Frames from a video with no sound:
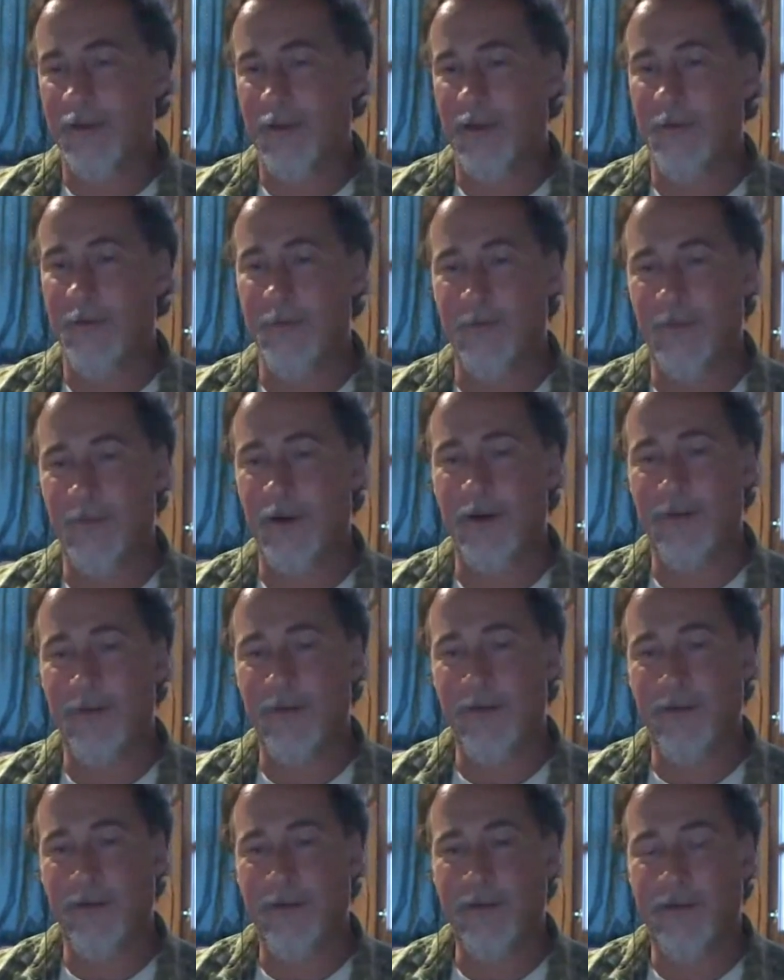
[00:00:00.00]
and
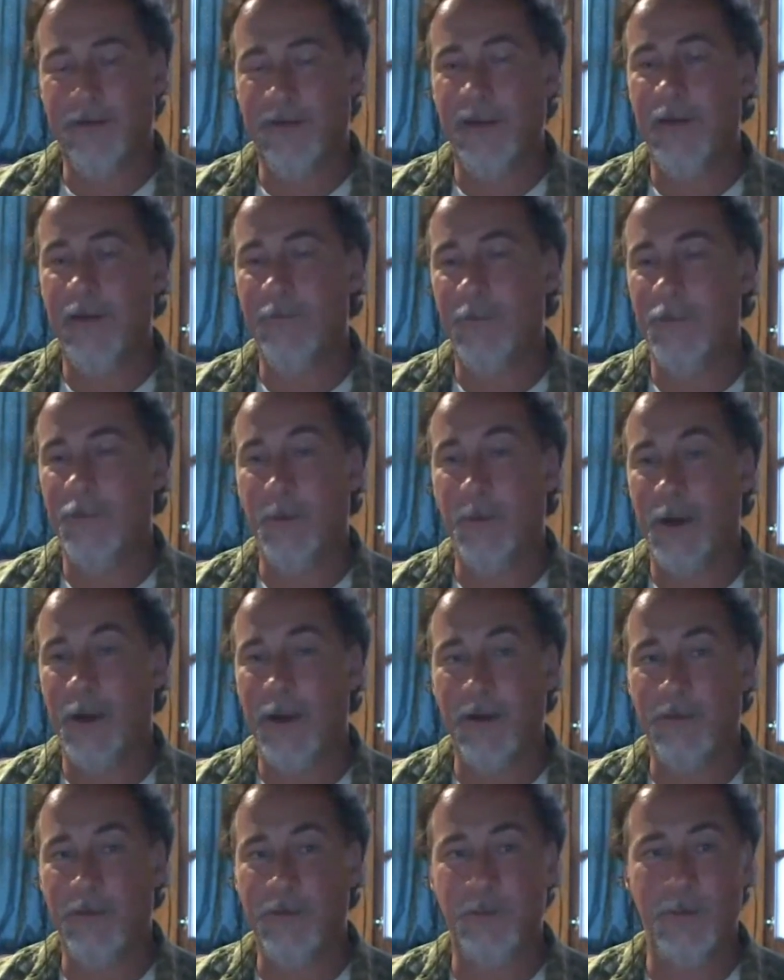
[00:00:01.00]
I'm trying to
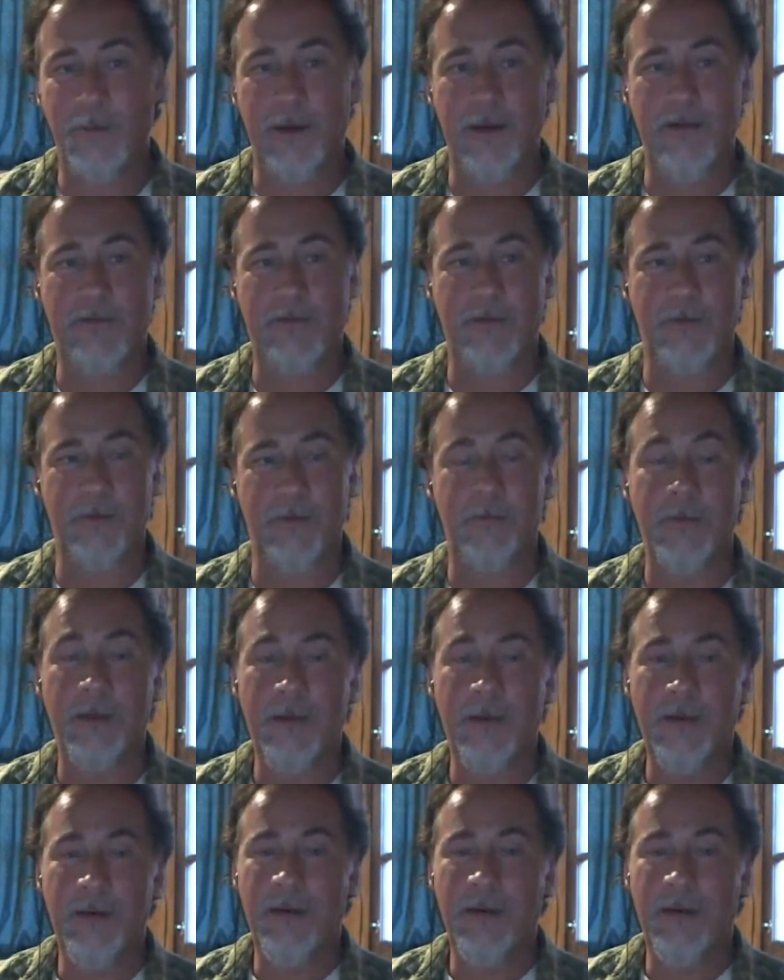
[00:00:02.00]
save everybody else money. So